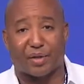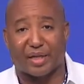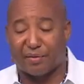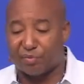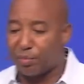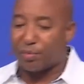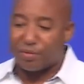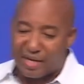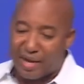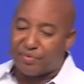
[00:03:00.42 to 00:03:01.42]
with evil. It will
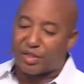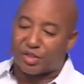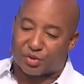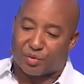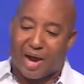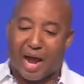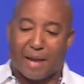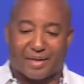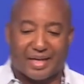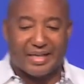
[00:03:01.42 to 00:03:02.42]
never ascribe
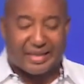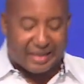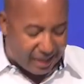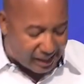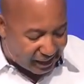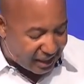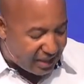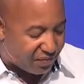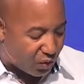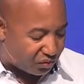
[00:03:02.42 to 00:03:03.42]
anything
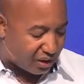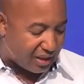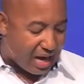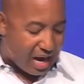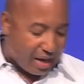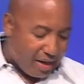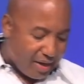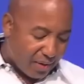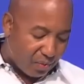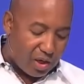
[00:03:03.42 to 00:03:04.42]
evil to God.
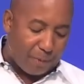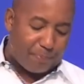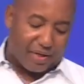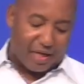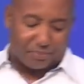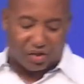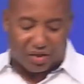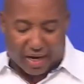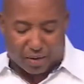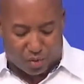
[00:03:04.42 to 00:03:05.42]
And we're going to pick up
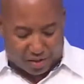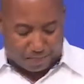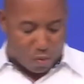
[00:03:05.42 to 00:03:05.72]
today with